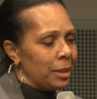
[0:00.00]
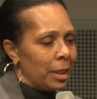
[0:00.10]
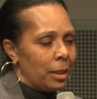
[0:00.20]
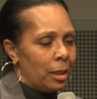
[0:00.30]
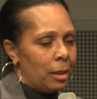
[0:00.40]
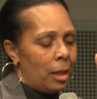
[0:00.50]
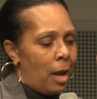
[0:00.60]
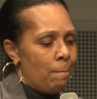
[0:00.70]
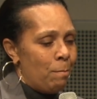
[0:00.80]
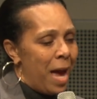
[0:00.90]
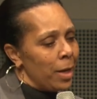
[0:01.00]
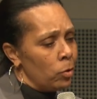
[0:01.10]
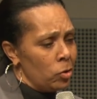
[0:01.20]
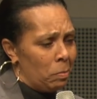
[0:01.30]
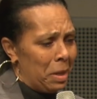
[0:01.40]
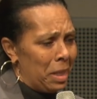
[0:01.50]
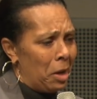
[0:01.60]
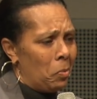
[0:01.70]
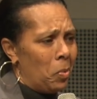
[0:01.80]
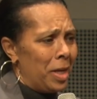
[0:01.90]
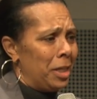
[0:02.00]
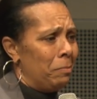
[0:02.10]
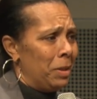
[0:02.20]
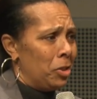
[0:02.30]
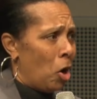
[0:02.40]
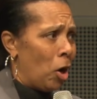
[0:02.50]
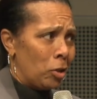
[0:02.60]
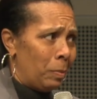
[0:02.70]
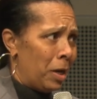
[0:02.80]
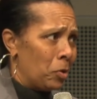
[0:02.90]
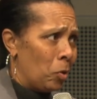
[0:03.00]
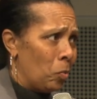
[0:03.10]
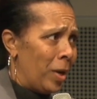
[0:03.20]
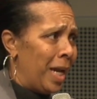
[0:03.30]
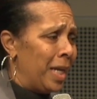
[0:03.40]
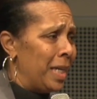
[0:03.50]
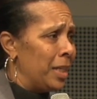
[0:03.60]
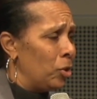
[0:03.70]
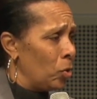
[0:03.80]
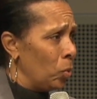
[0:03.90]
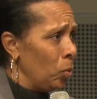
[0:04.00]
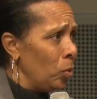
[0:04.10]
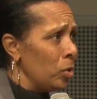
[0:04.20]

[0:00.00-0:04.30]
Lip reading: and battles about, like, what can be talked about or read in schools.